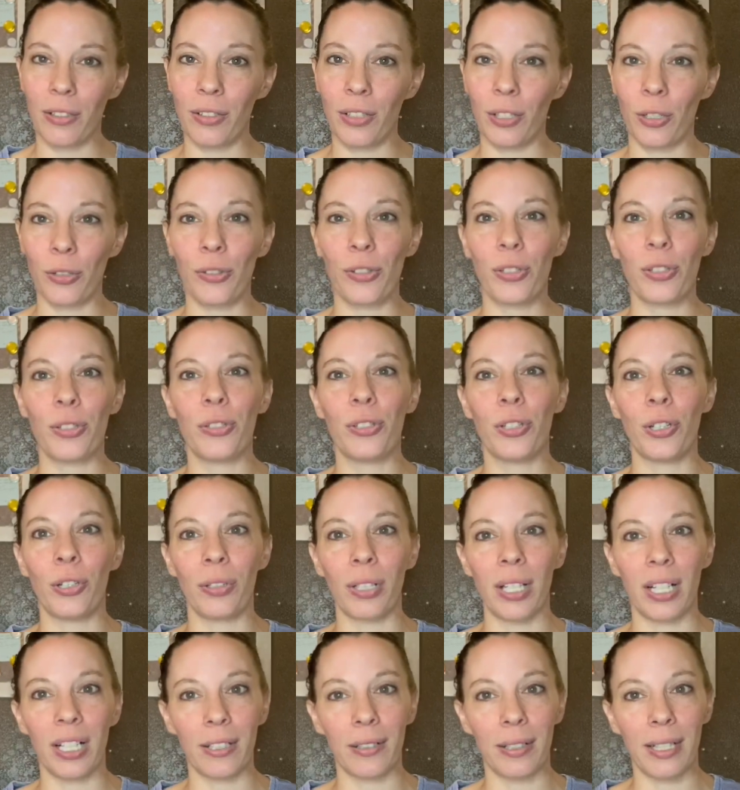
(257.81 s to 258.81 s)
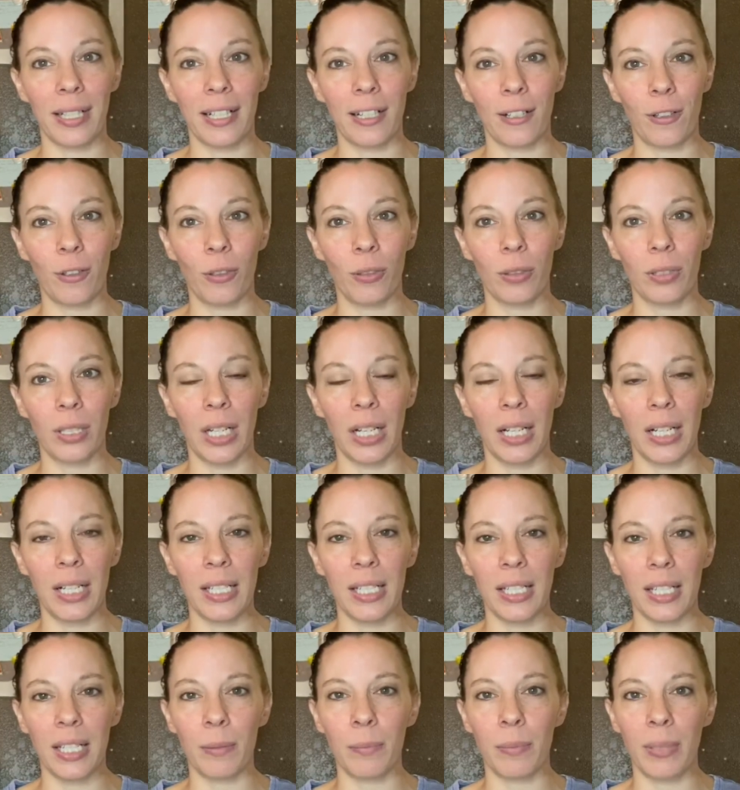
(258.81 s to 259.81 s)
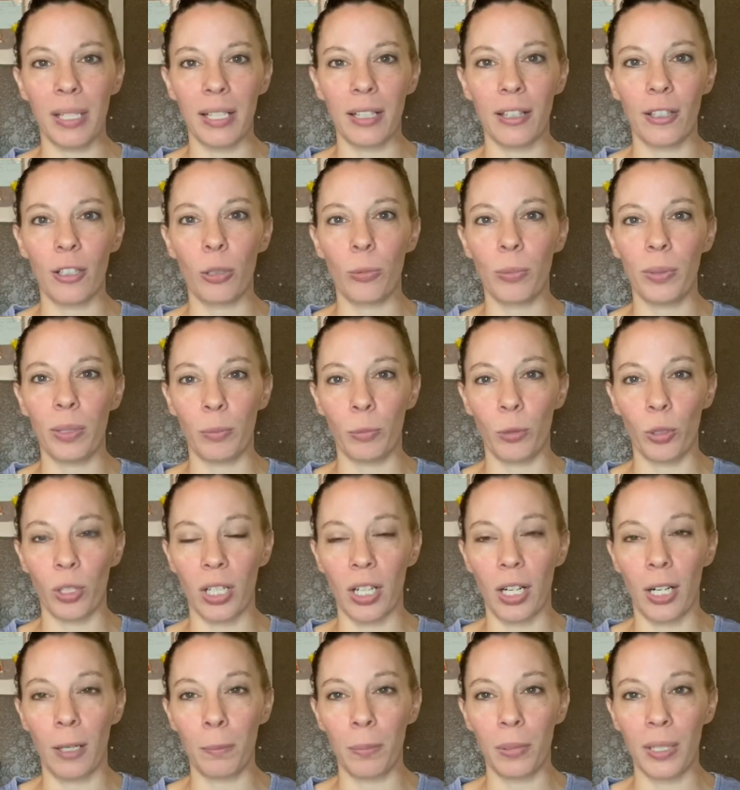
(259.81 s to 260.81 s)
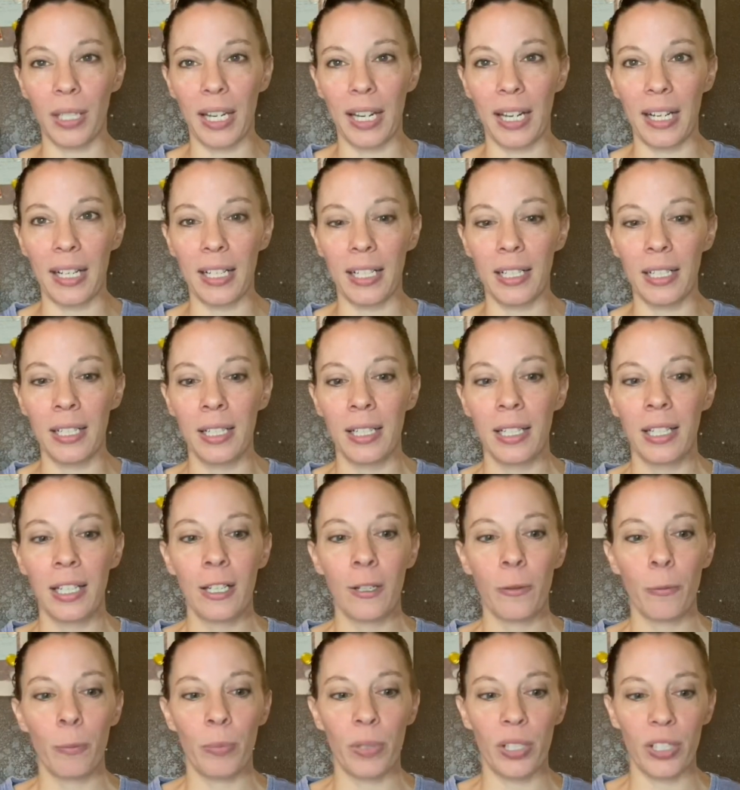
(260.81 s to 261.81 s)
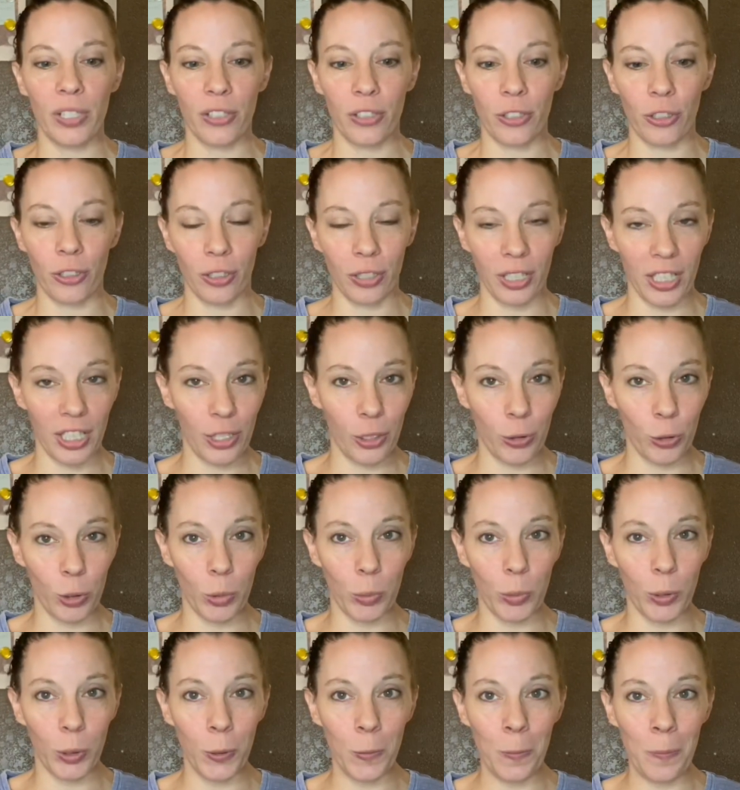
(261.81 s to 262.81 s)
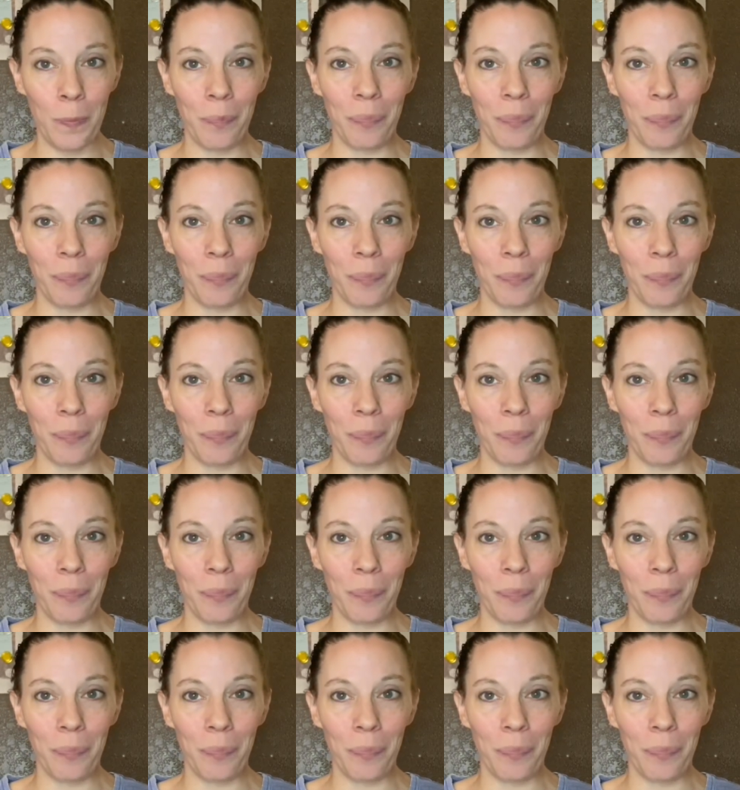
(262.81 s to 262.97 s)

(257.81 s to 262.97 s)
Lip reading: Those who don't like reading a whole lot, it can be a little bit more complicated, but certainly doable.